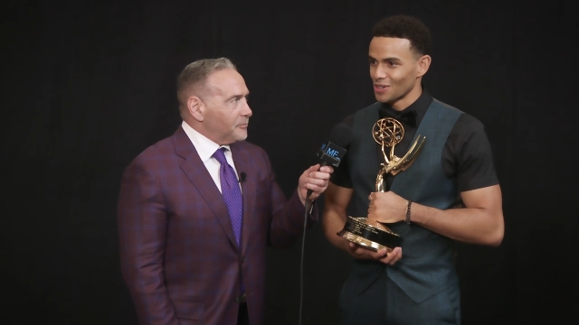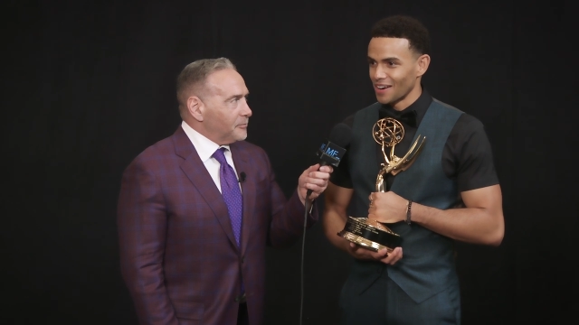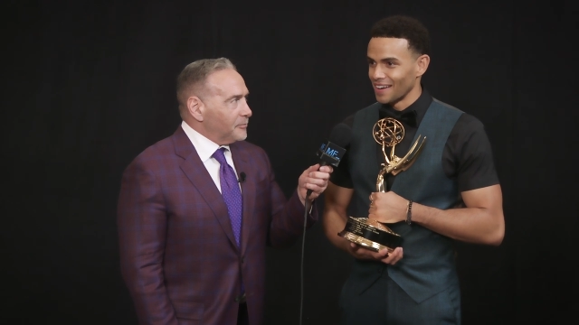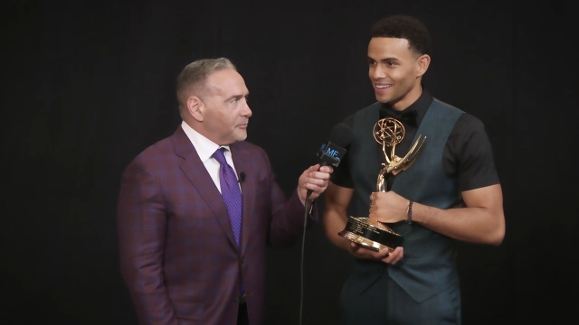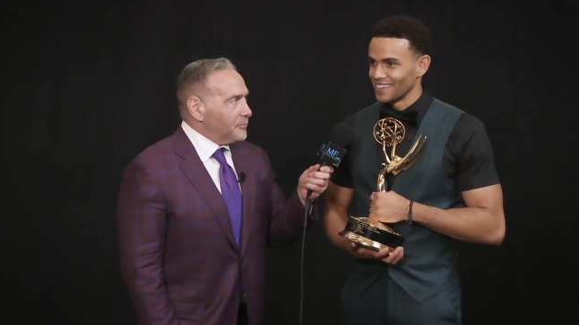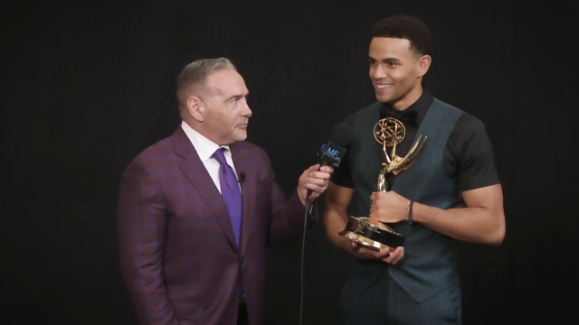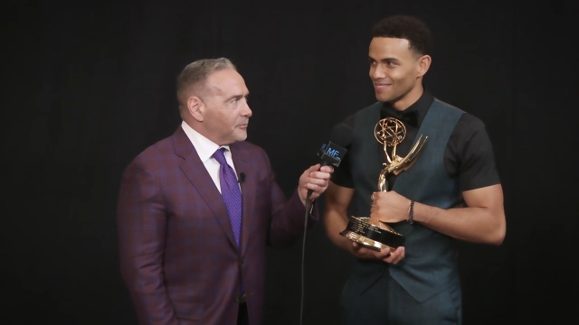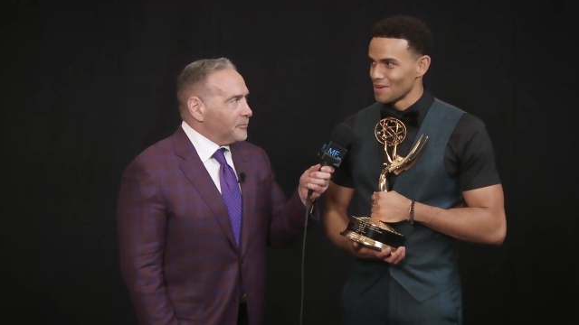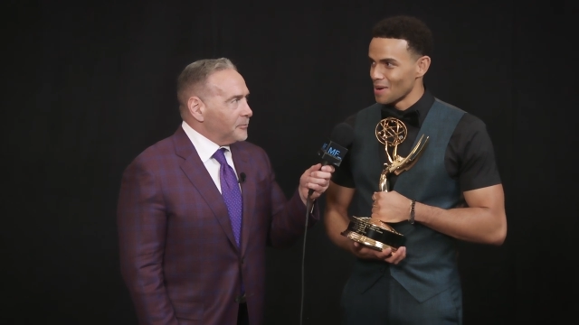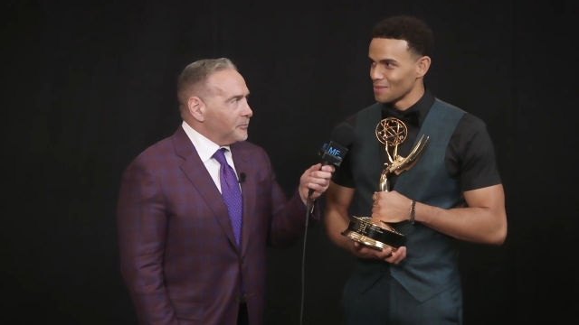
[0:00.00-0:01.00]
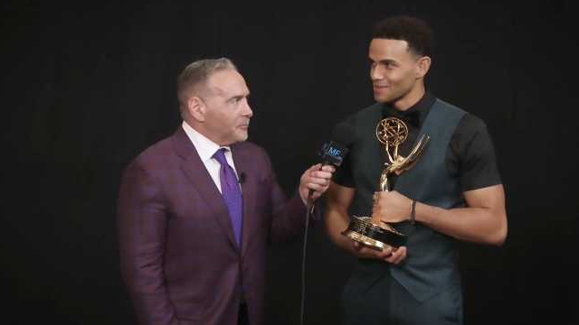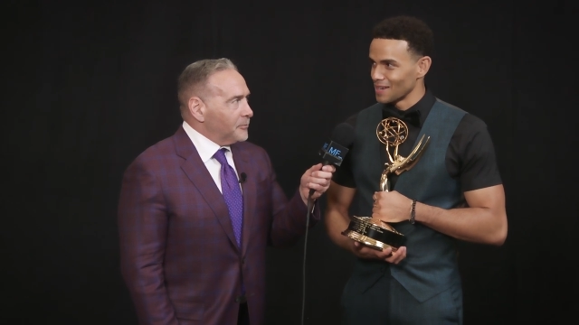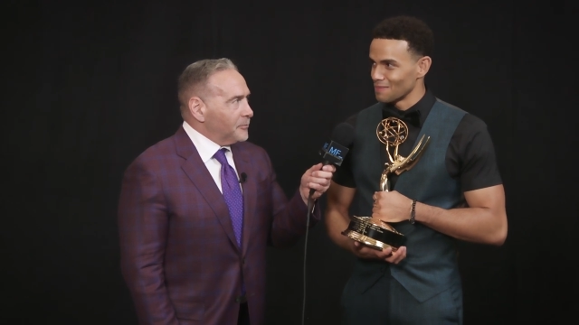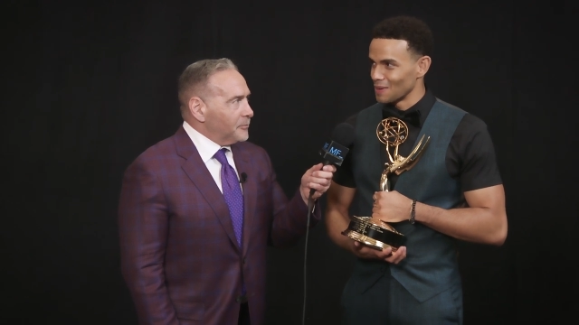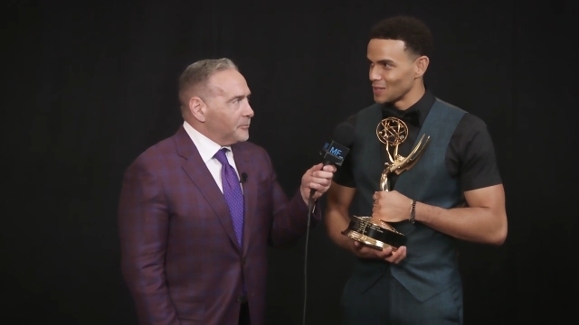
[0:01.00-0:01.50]
Speaker 1: crying, and my mom's
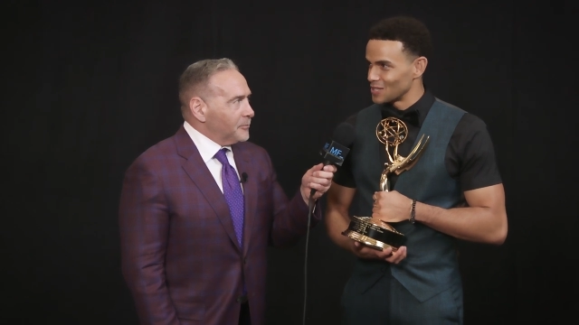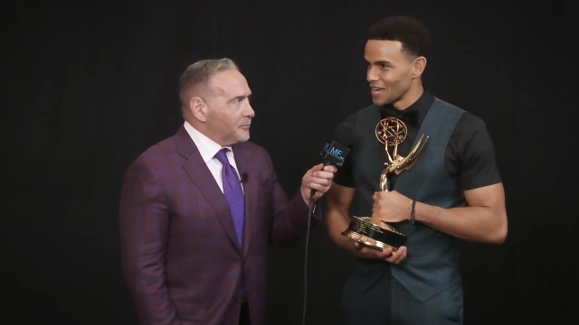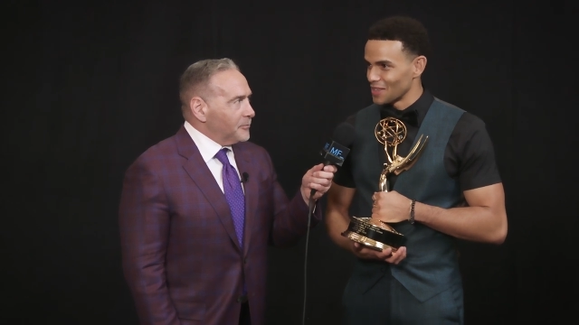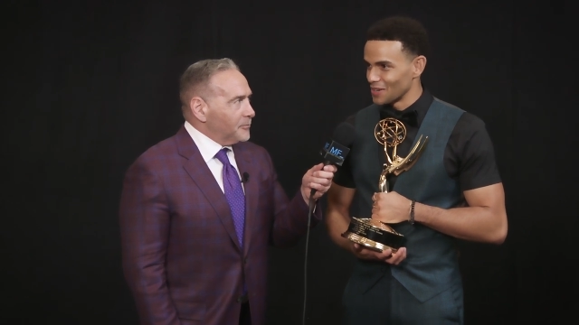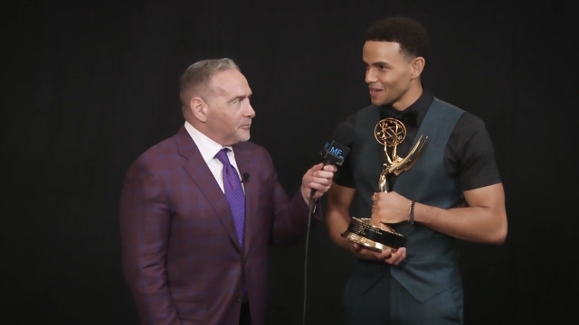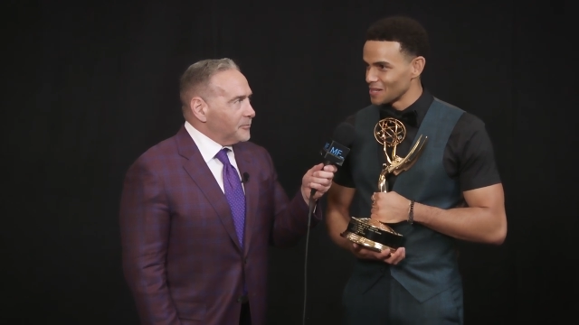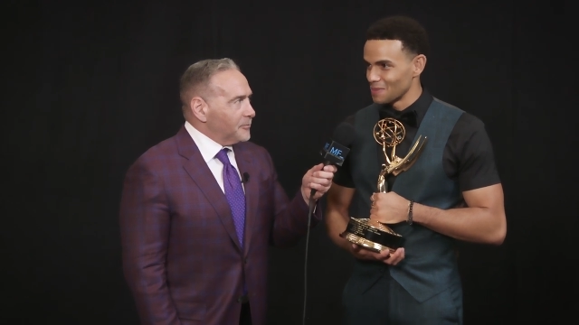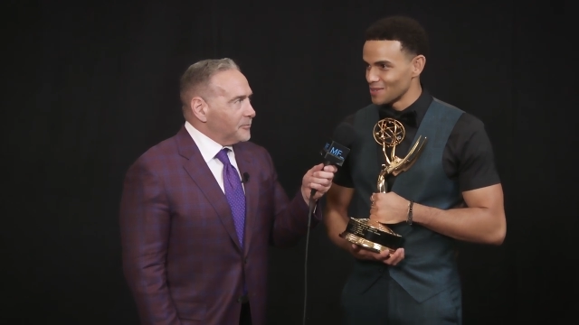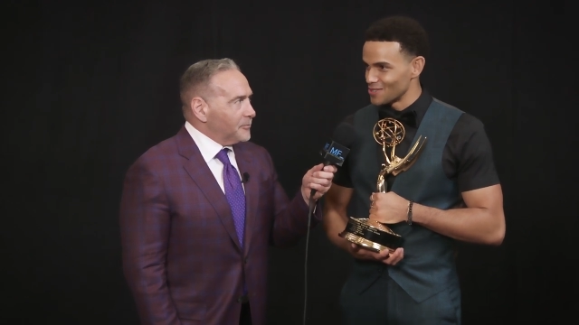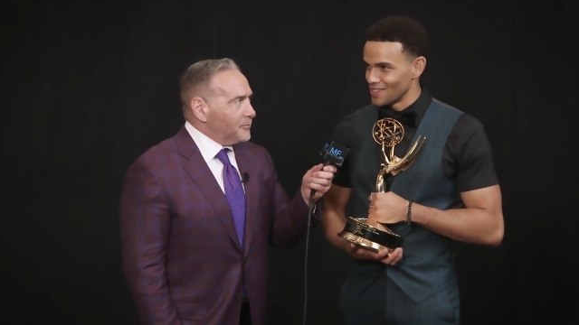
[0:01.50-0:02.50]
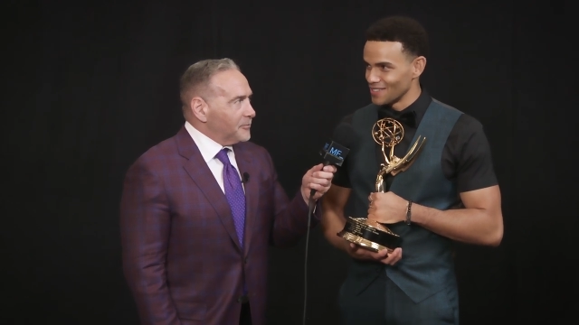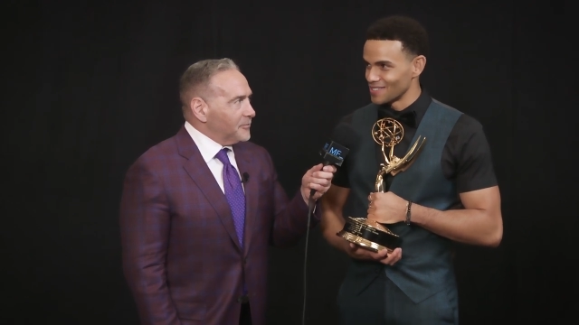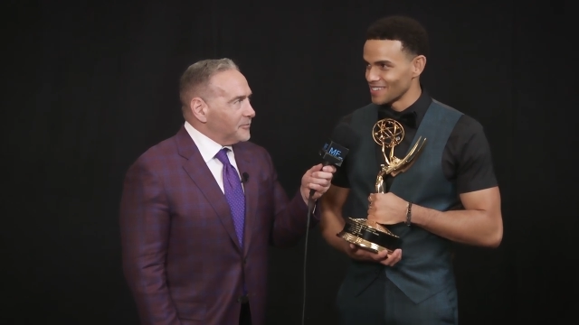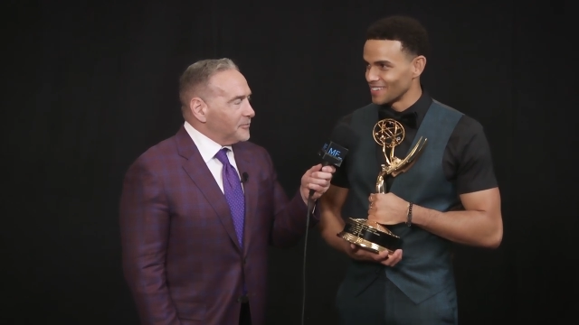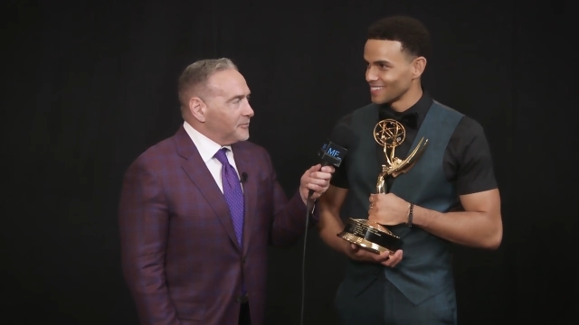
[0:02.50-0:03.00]
like, "Pull it together! You got a speech to do."
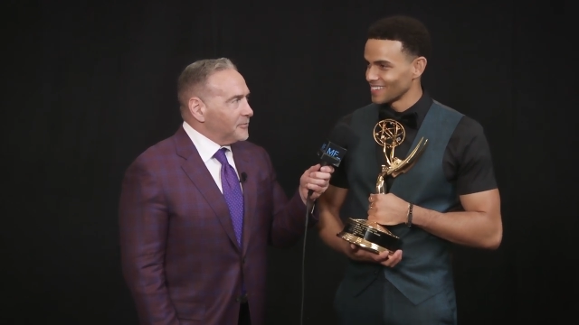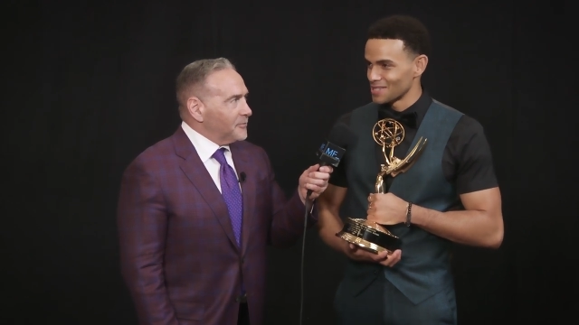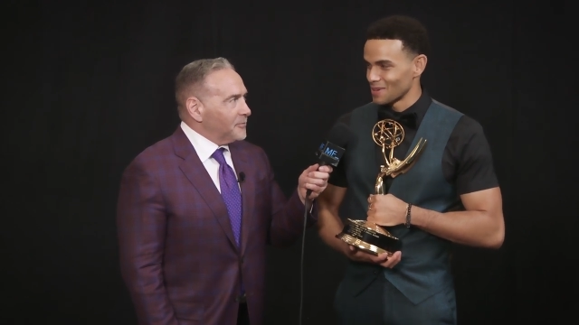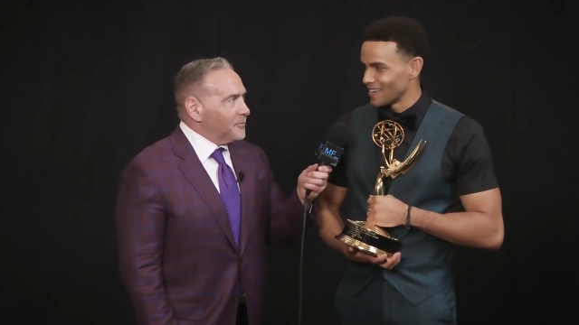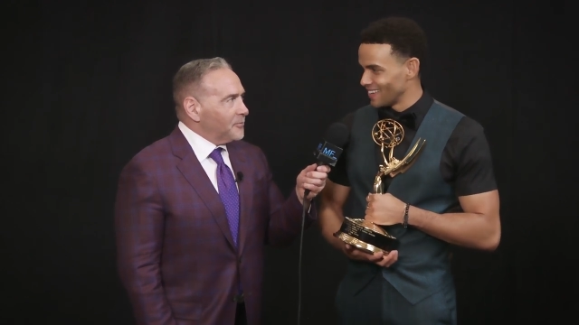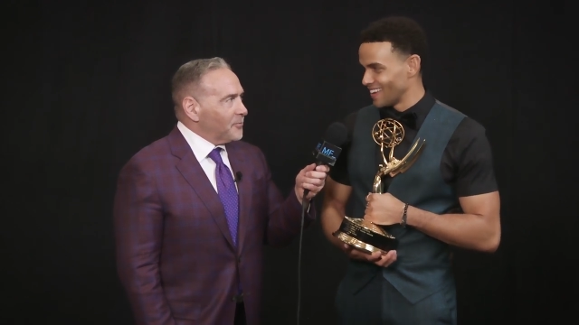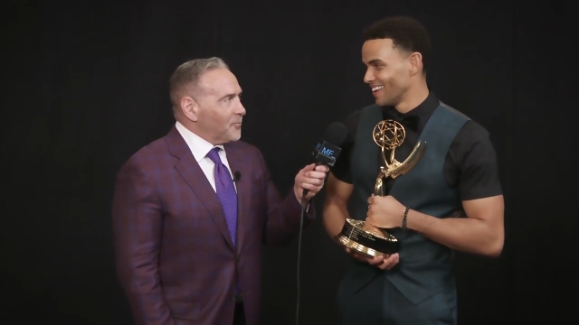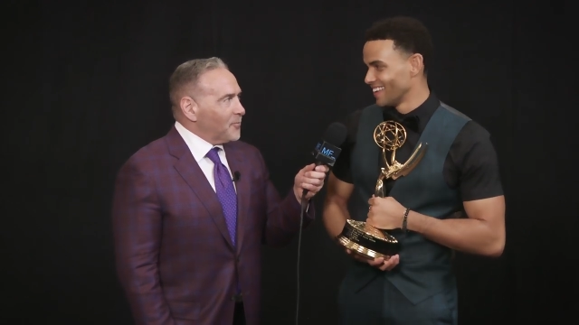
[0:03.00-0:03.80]
So that's what I did.